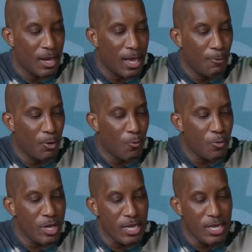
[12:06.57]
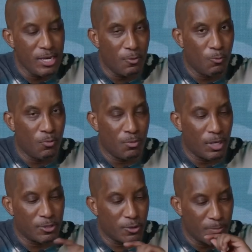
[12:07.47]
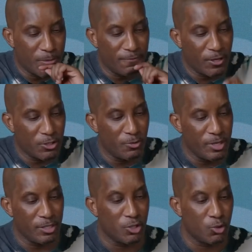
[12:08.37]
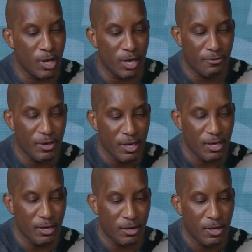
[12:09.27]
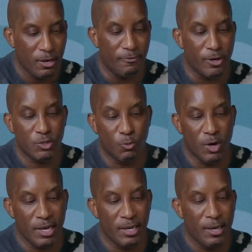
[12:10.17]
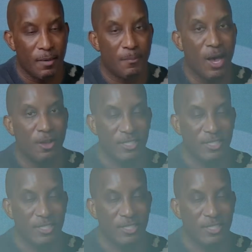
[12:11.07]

I want to read a scripture in 1 Corinthians 12 here. Verse 1, Paul